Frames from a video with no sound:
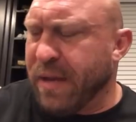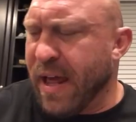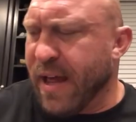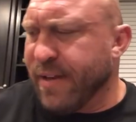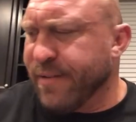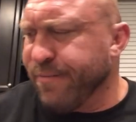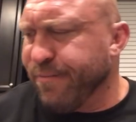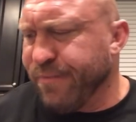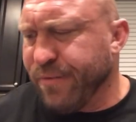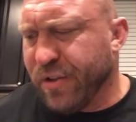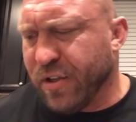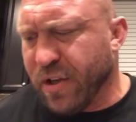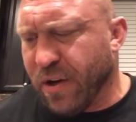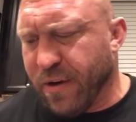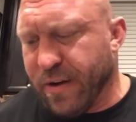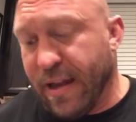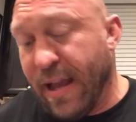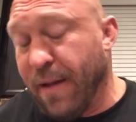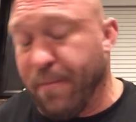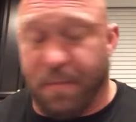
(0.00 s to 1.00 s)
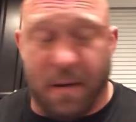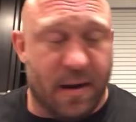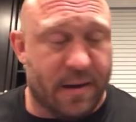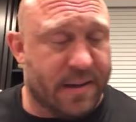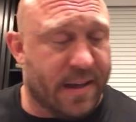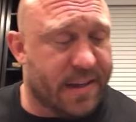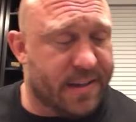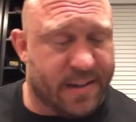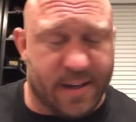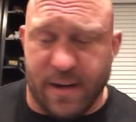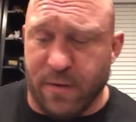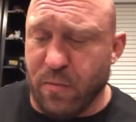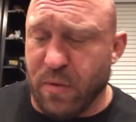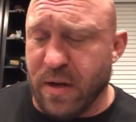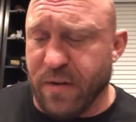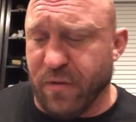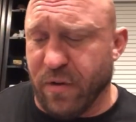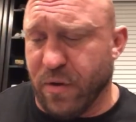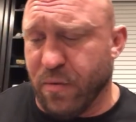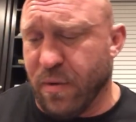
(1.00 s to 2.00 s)
10, sorry, and podcast 10,
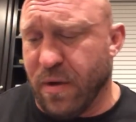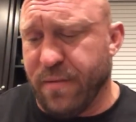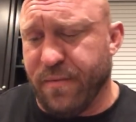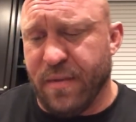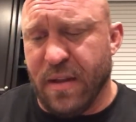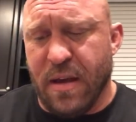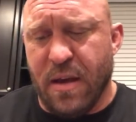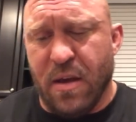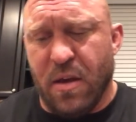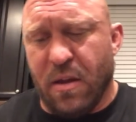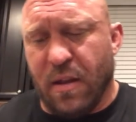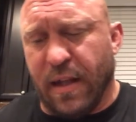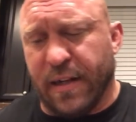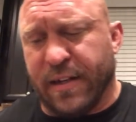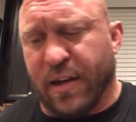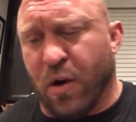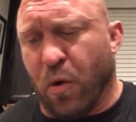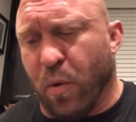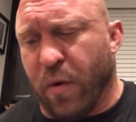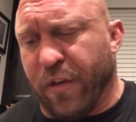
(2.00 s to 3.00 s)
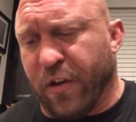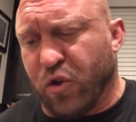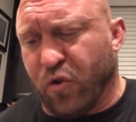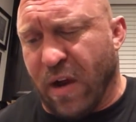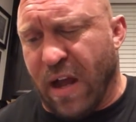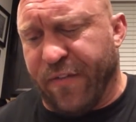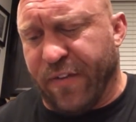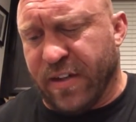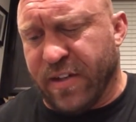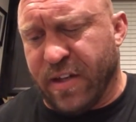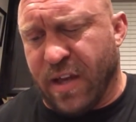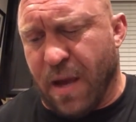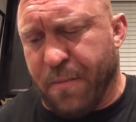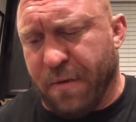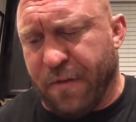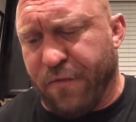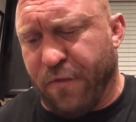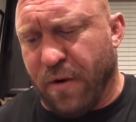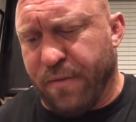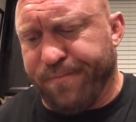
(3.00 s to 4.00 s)
whatever you want. I'd like to know where the traffic's
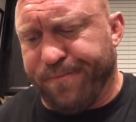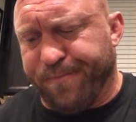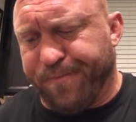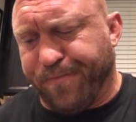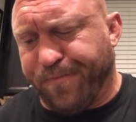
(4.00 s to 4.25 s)
coming from.